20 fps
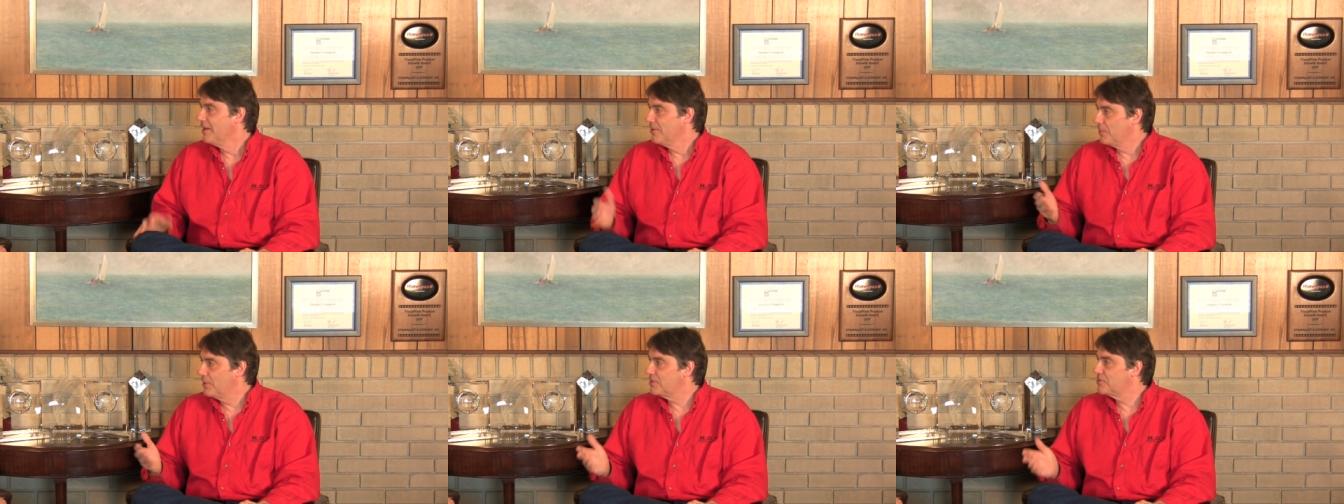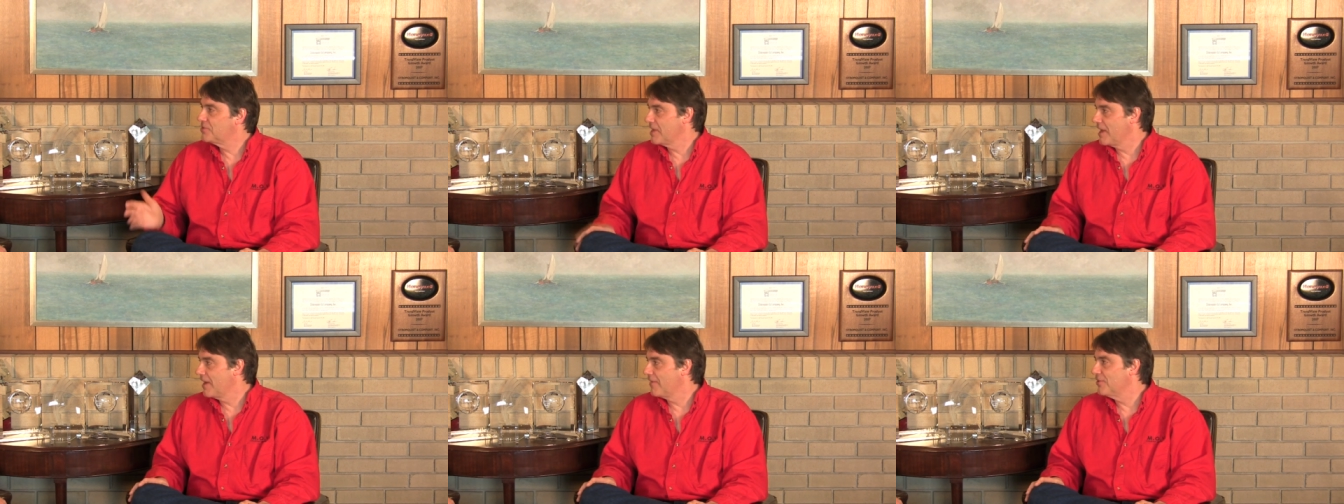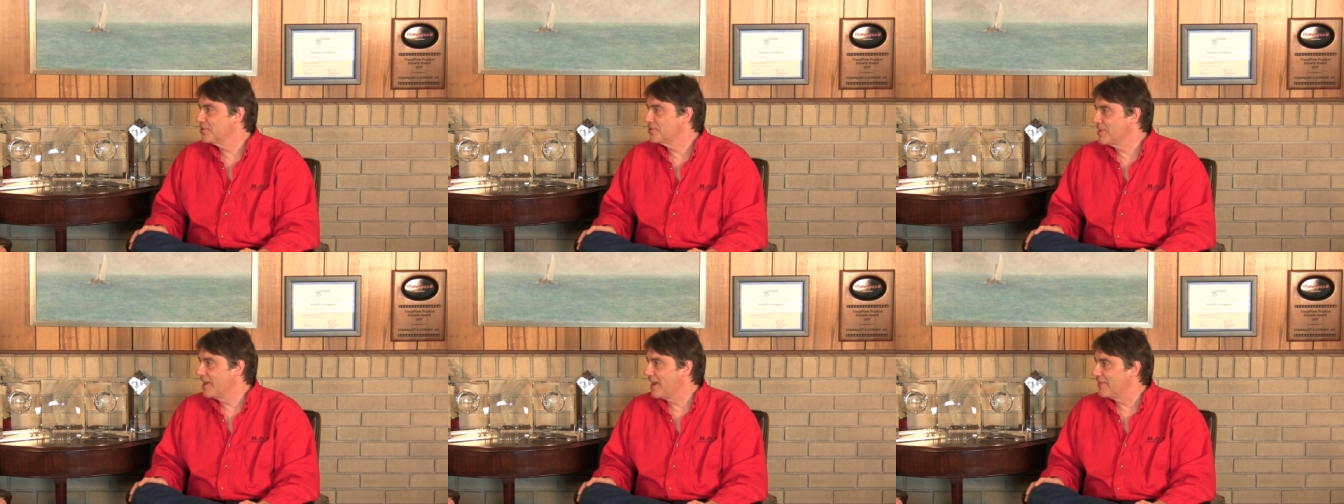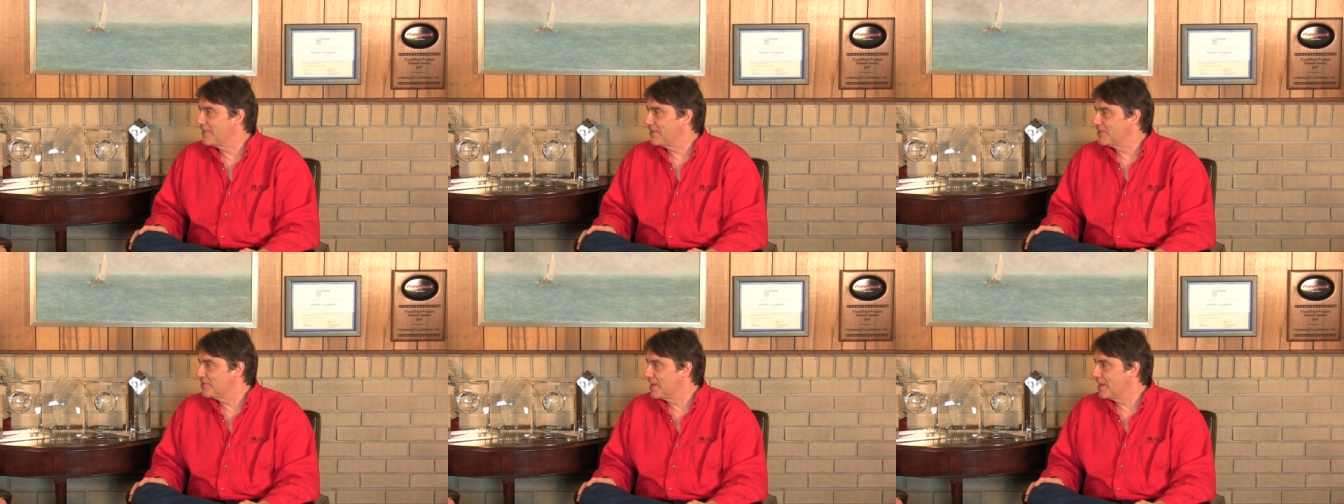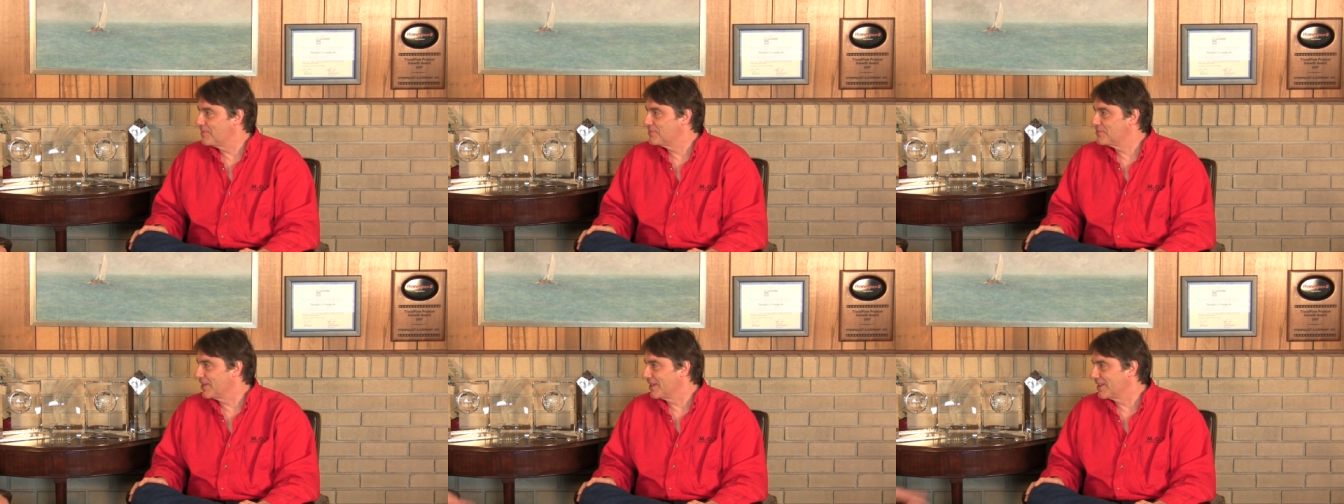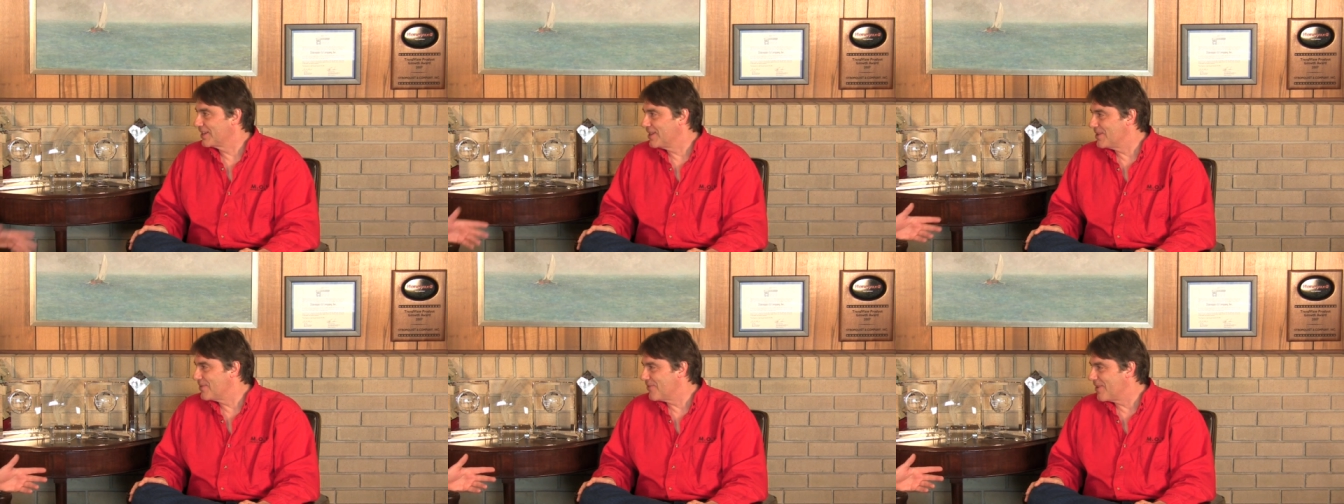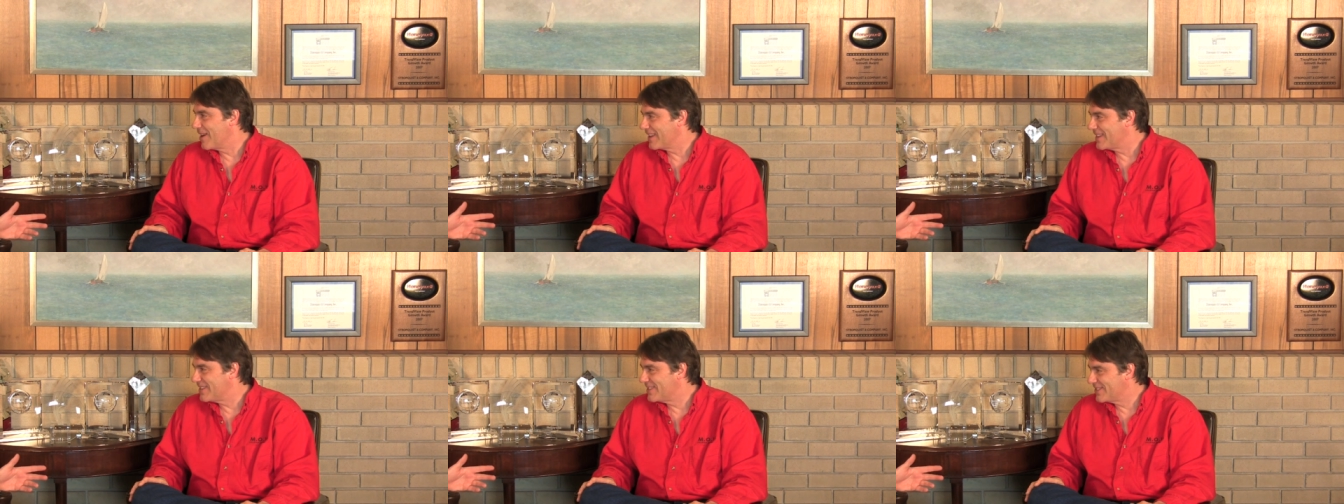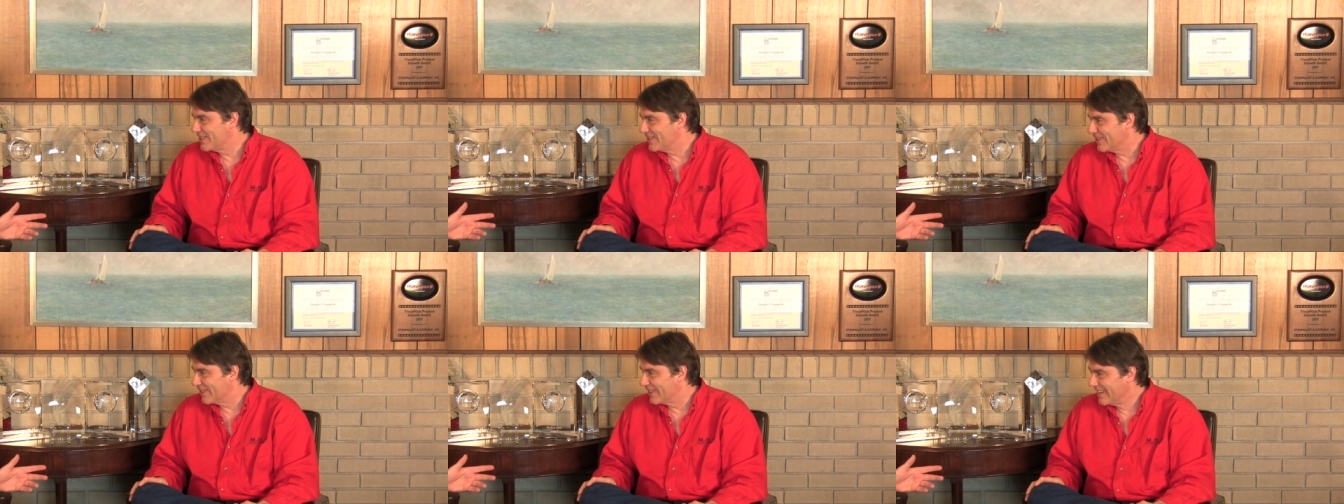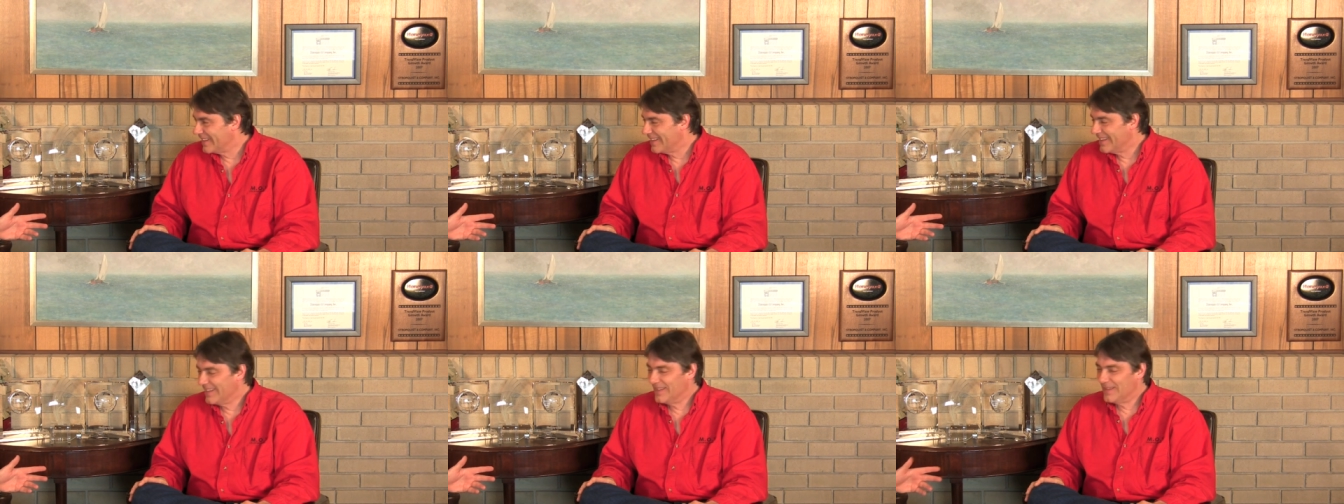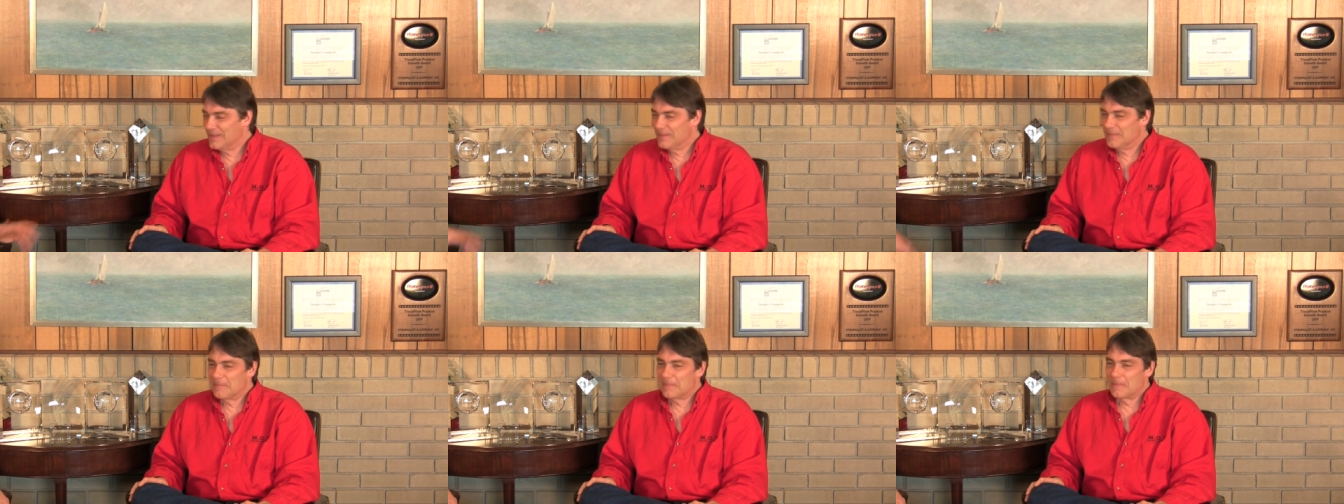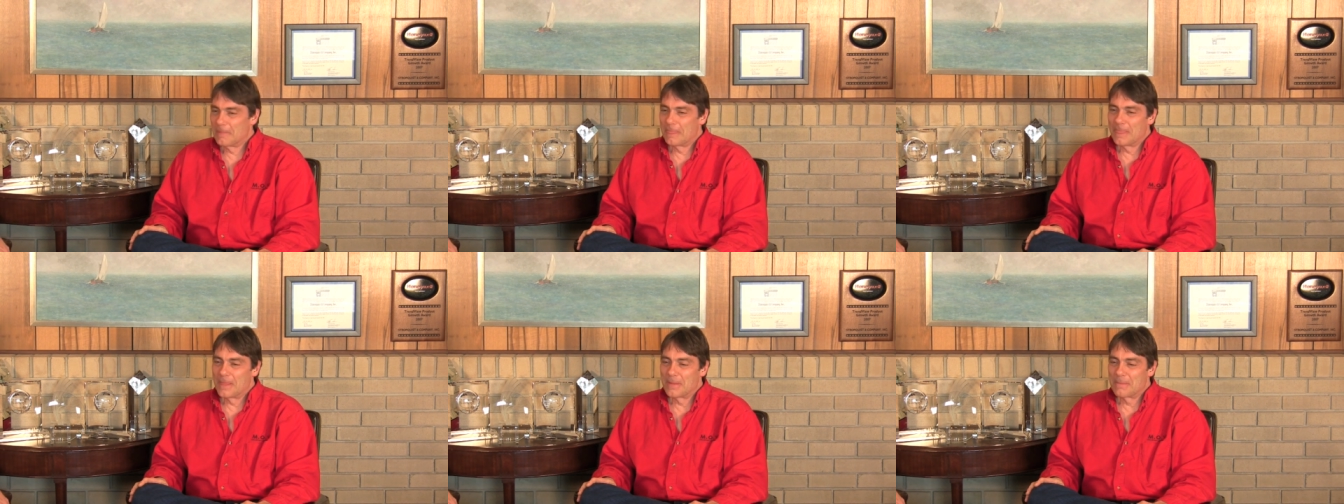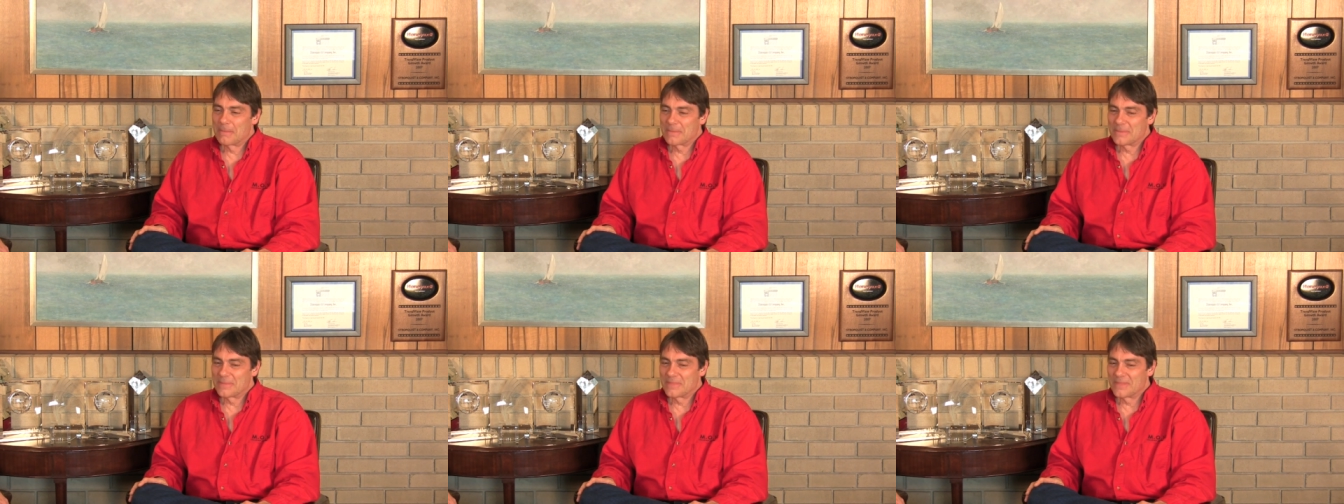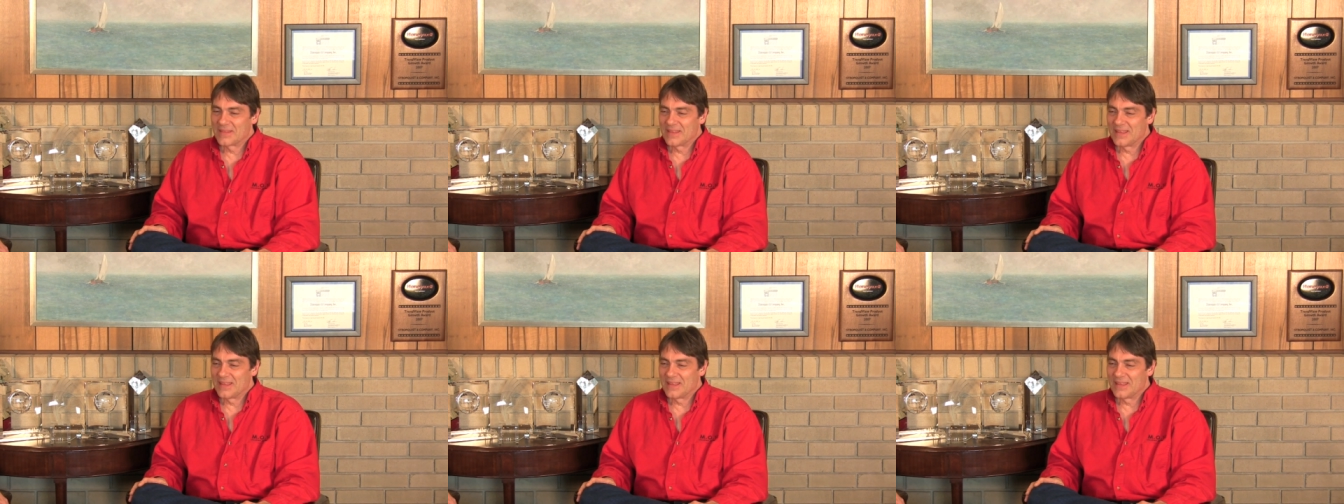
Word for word: what's the average guy in the job site going to want to do? You stay with the pneumatics, yeah.